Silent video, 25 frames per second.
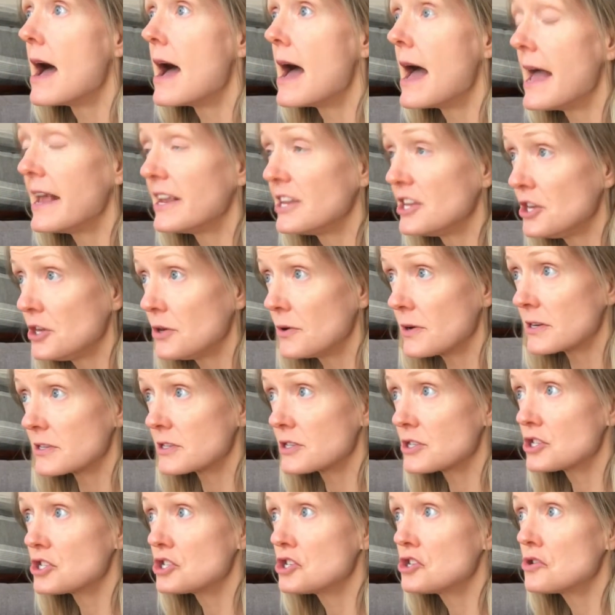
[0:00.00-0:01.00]
and you are
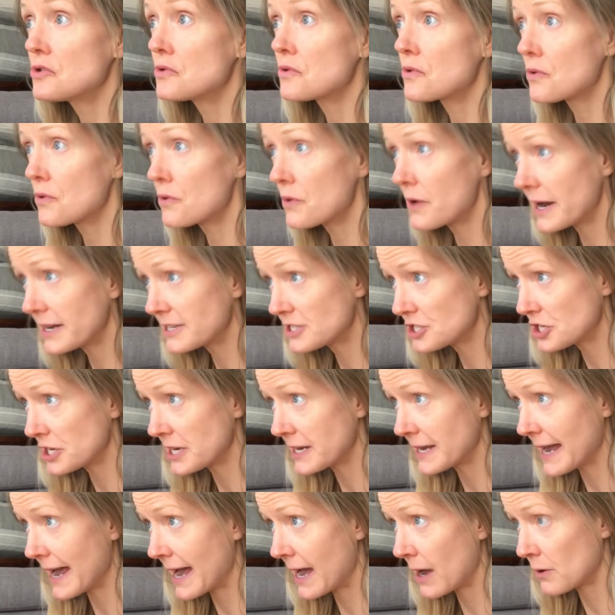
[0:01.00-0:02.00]
stretching
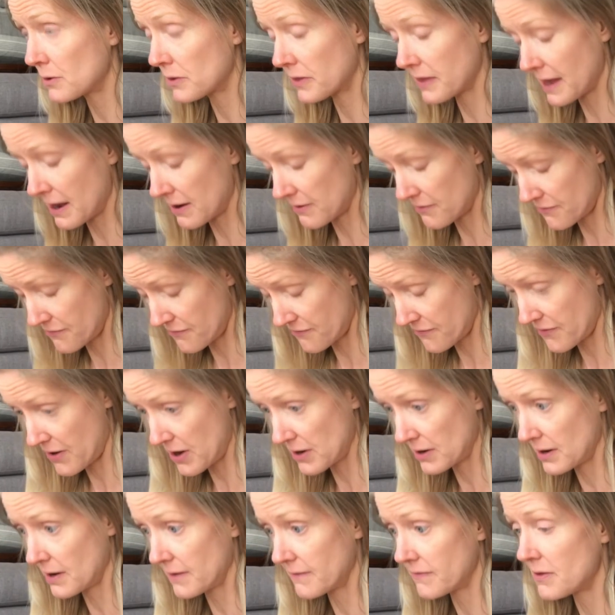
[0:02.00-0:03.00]
out that front
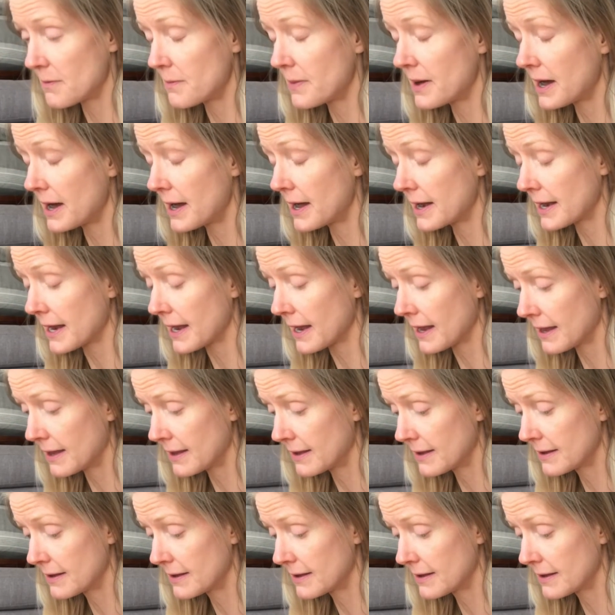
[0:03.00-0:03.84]
of the body